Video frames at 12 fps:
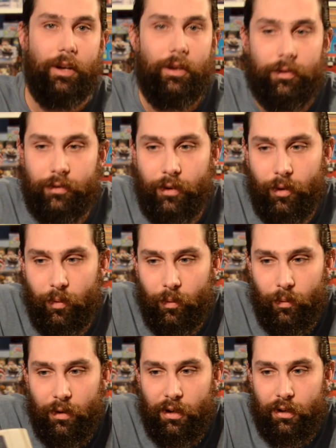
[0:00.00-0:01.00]

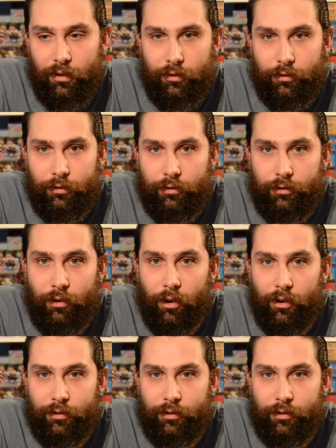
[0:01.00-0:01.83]
So Star